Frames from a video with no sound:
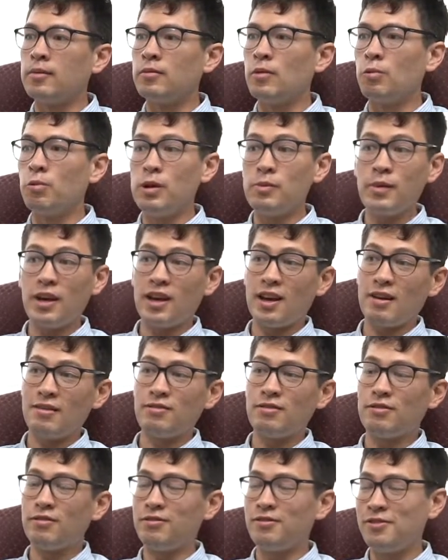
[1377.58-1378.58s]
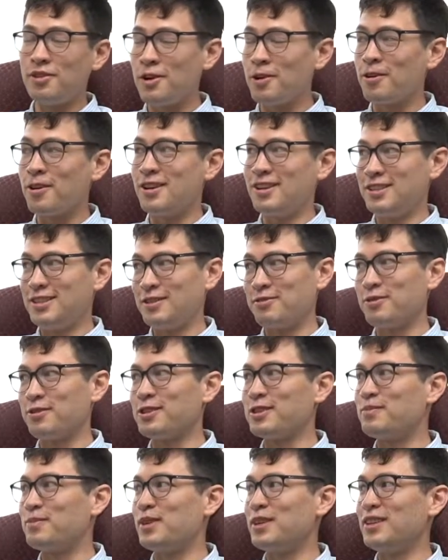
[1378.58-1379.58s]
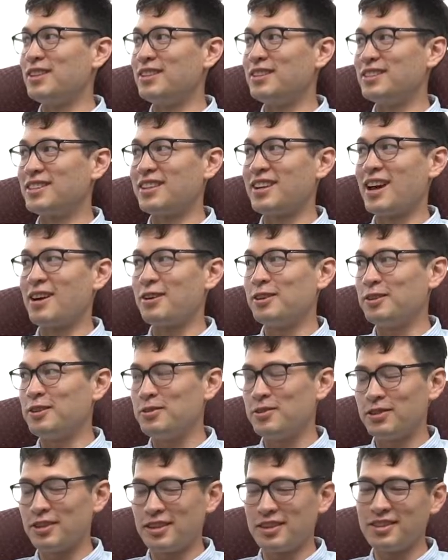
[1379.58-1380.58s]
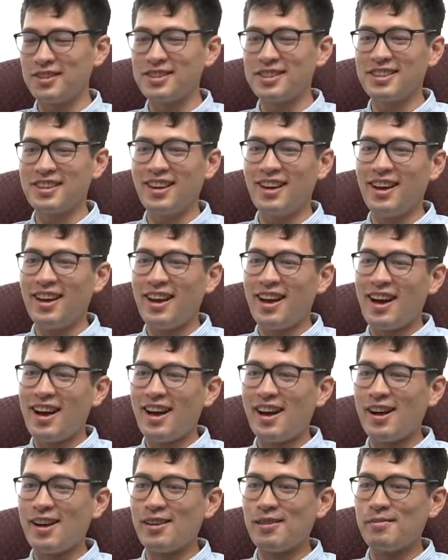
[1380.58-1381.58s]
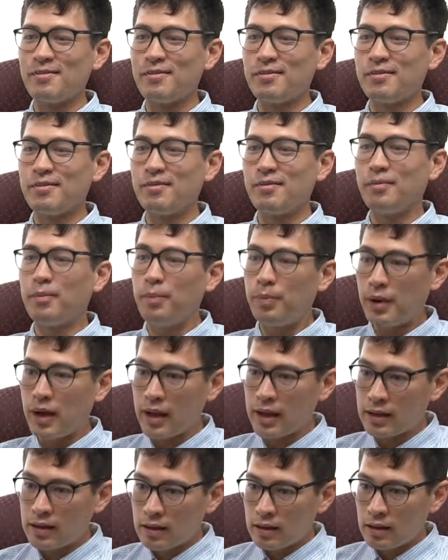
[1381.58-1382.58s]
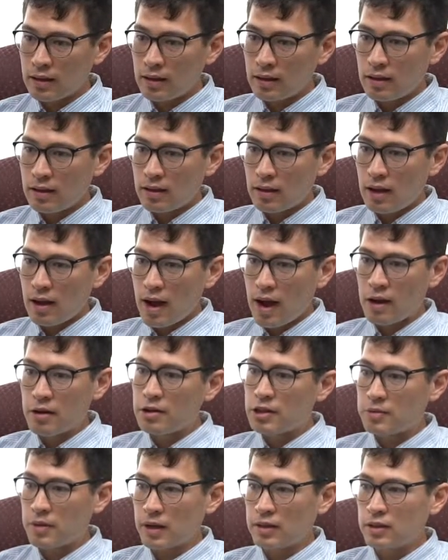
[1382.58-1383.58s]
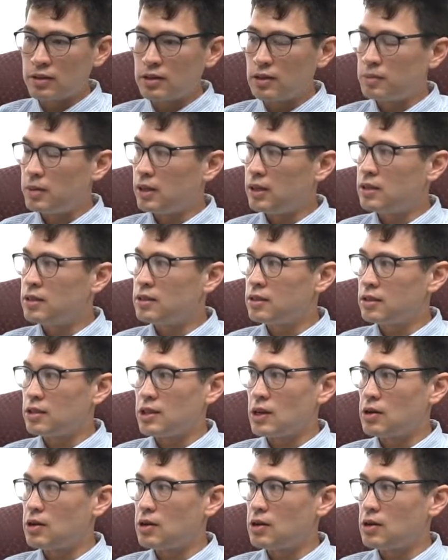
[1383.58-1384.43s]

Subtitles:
We may have very different opinions on how to do things. But I respect those opinions and she